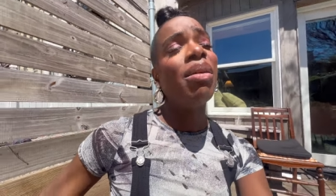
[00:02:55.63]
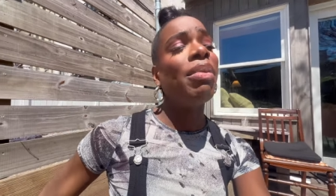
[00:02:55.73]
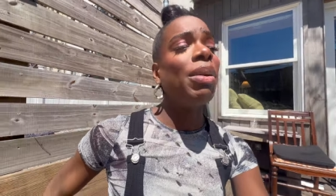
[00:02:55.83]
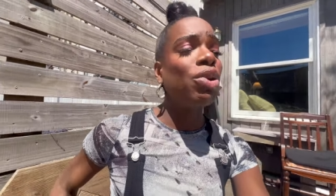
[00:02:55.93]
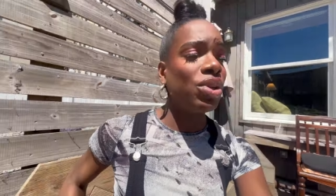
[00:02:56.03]

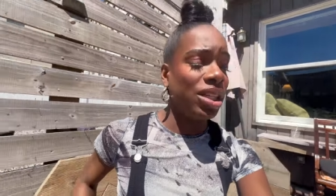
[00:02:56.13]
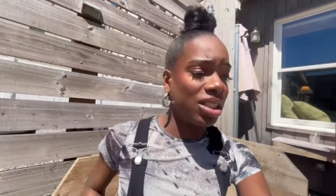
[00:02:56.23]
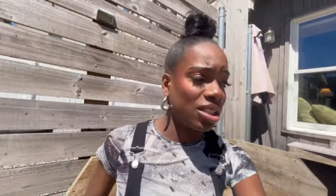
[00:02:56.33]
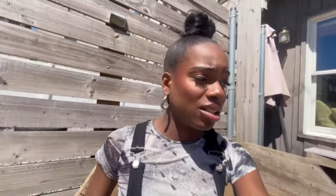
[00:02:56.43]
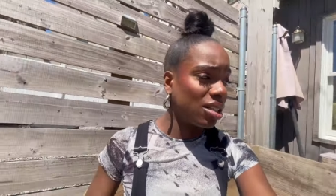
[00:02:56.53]
My booty
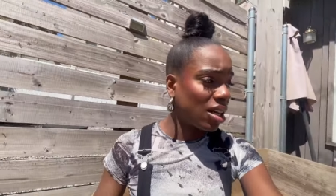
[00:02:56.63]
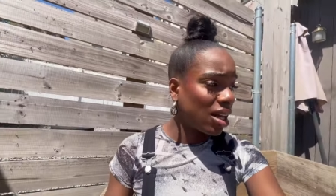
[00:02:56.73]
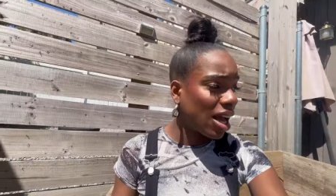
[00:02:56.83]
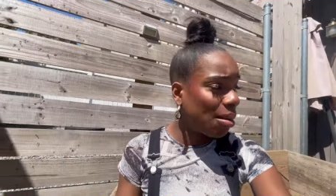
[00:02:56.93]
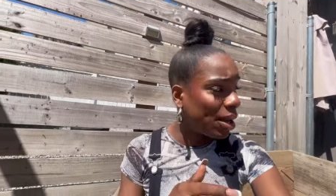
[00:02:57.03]
hit you.
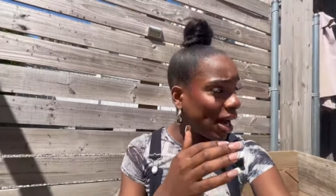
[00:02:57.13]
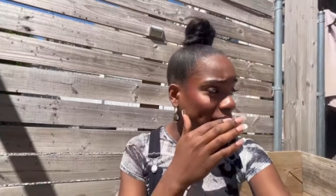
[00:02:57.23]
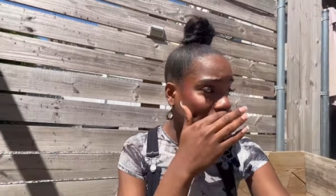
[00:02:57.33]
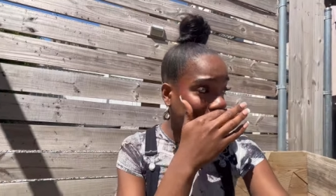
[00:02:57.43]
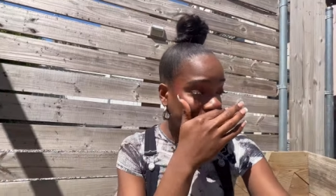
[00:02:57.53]
I've been out
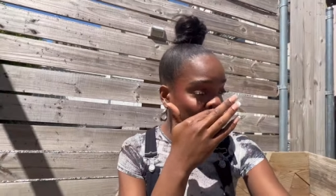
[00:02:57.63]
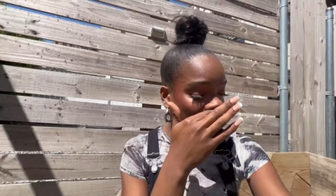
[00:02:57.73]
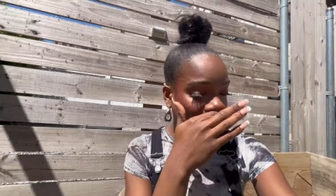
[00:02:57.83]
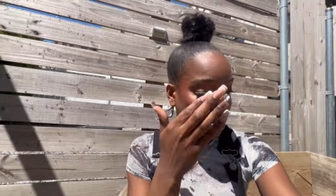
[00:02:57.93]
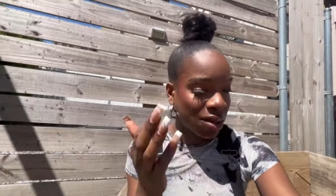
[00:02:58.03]
the house too
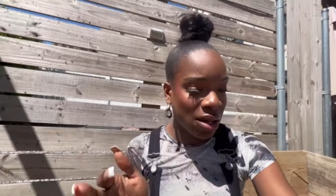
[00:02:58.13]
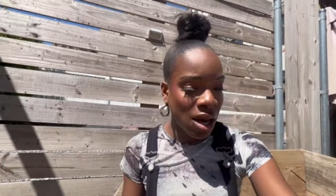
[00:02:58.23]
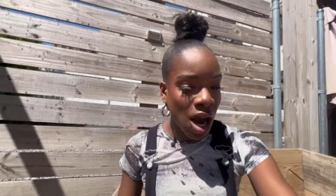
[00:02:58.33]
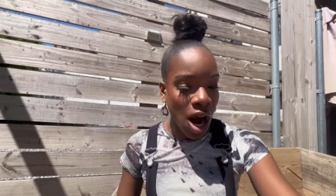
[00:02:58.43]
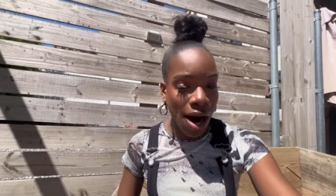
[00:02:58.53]
long.
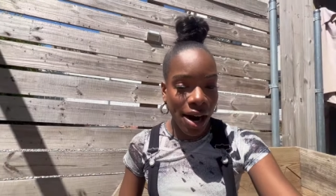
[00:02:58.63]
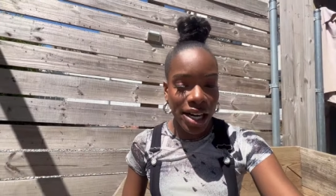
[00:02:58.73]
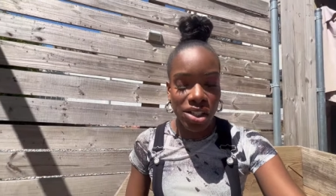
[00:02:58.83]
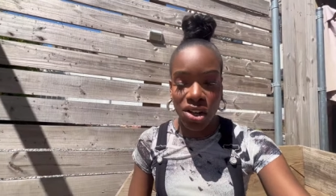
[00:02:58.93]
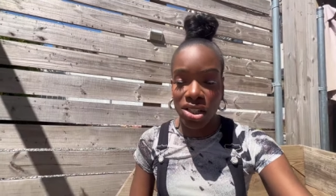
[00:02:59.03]
All right,
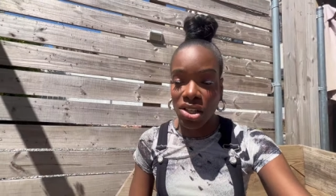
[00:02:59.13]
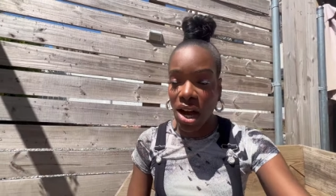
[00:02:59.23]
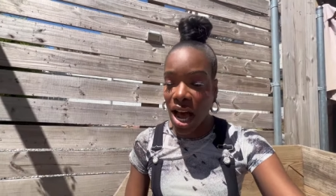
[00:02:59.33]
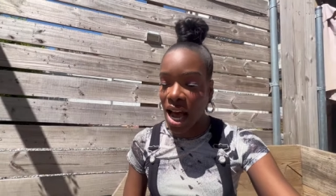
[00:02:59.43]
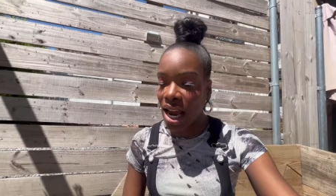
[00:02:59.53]
y'all, so
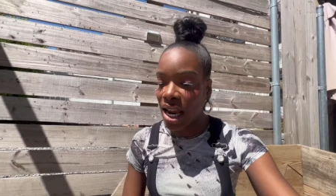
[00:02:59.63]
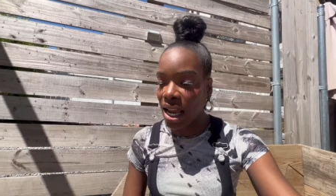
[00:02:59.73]
I